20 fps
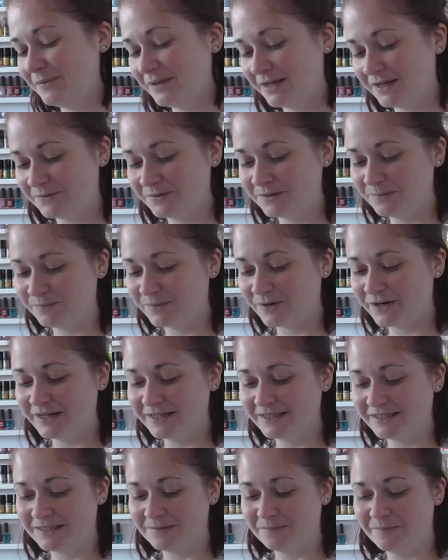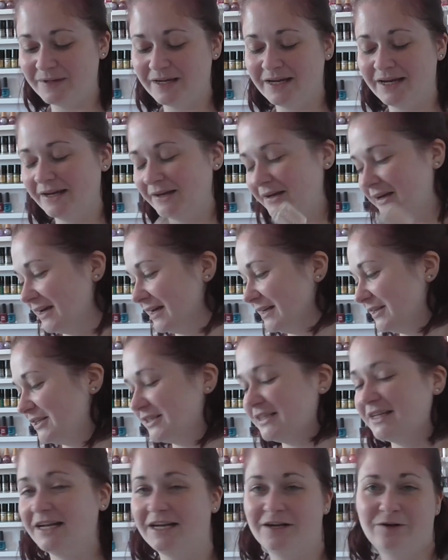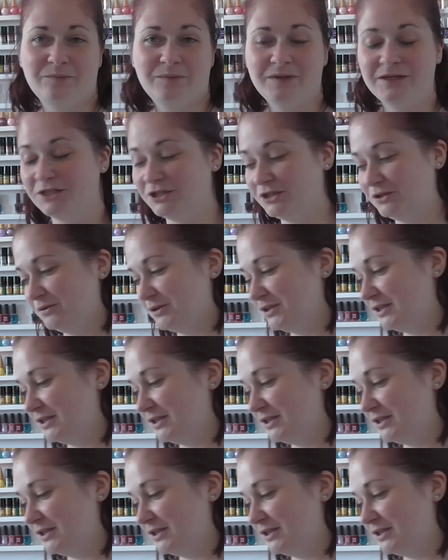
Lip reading: but that was Brides to Be, just a little bit too